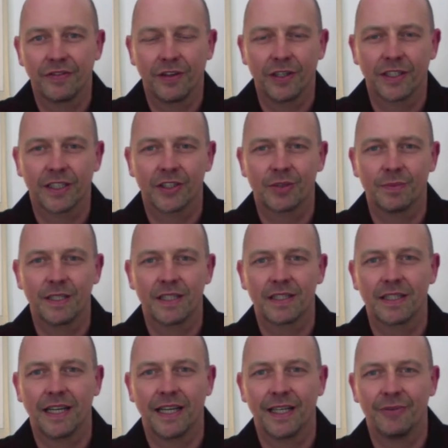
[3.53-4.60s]
Volker
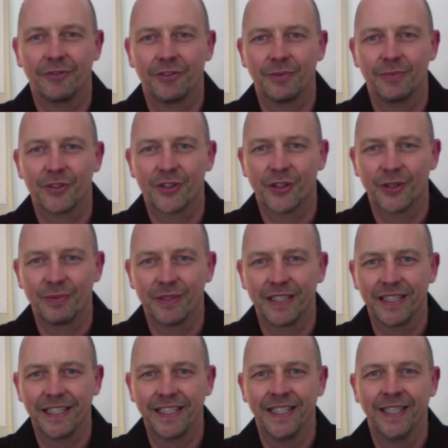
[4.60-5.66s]
Schmitz. I'm from
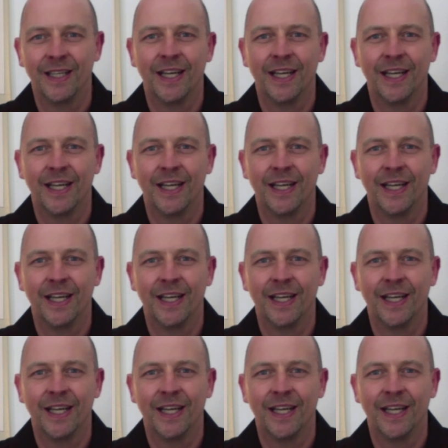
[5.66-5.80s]
Germany.